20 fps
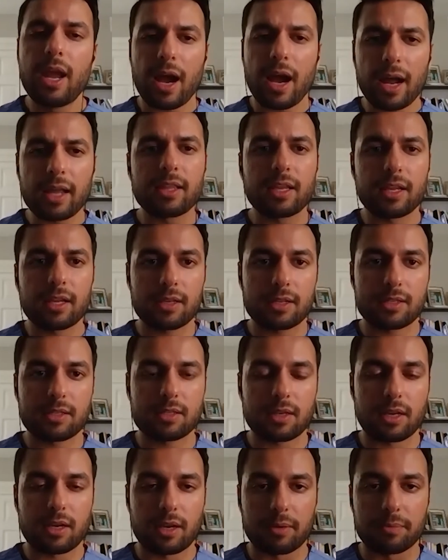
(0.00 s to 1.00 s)
I think it's
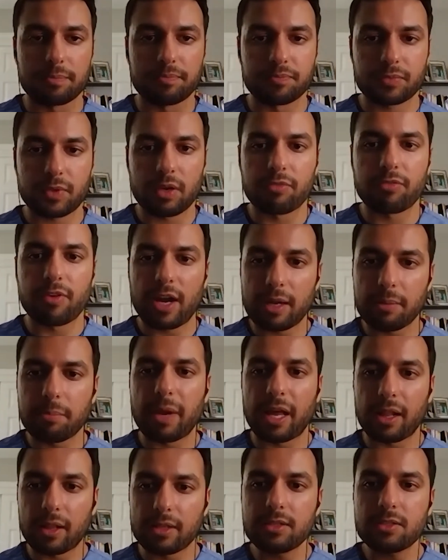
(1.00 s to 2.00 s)
a fine
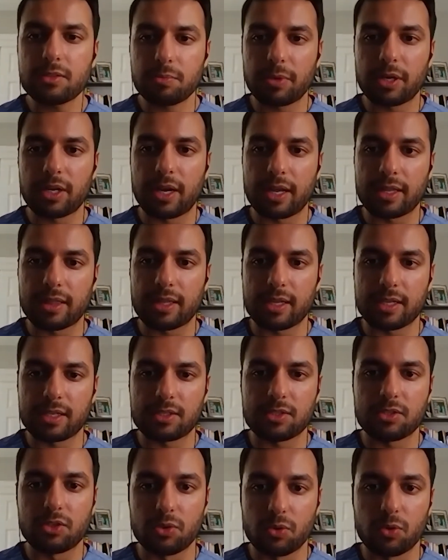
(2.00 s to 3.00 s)
balance, but I think
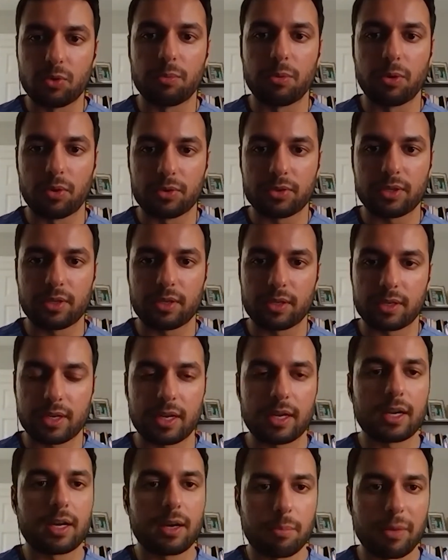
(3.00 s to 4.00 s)
it's doable to kind
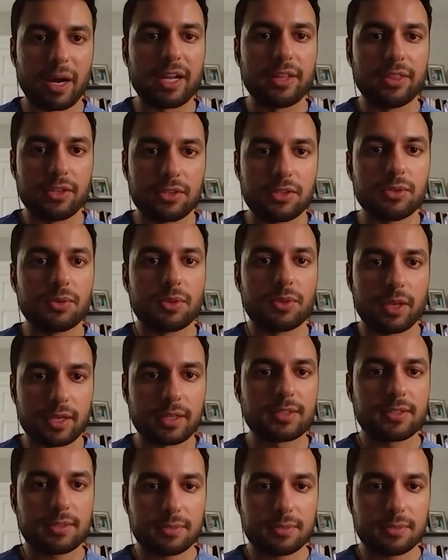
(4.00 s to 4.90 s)
of combine the two things.